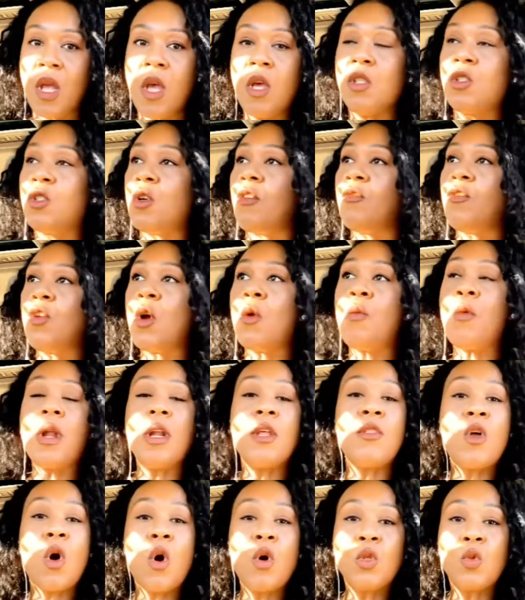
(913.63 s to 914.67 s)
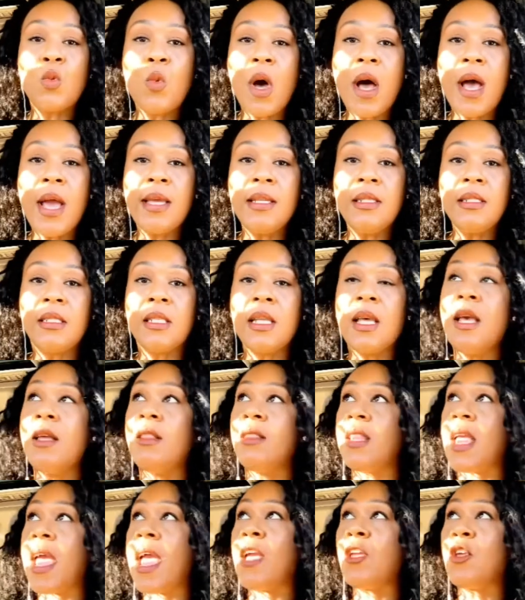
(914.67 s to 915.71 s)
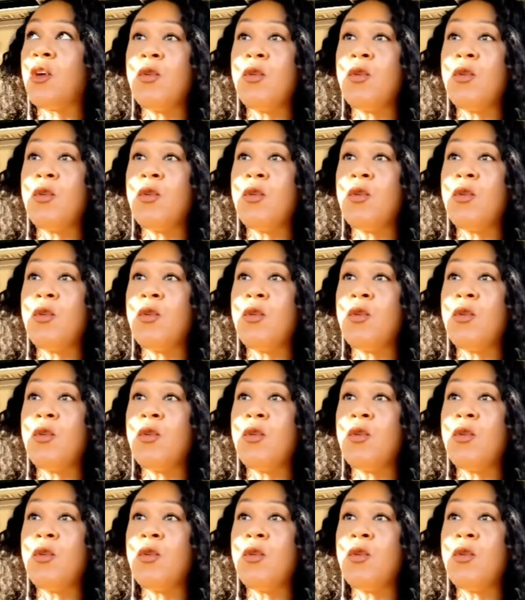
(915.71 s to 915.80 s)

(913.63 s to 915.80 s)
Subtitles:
So if you're one of those ones that,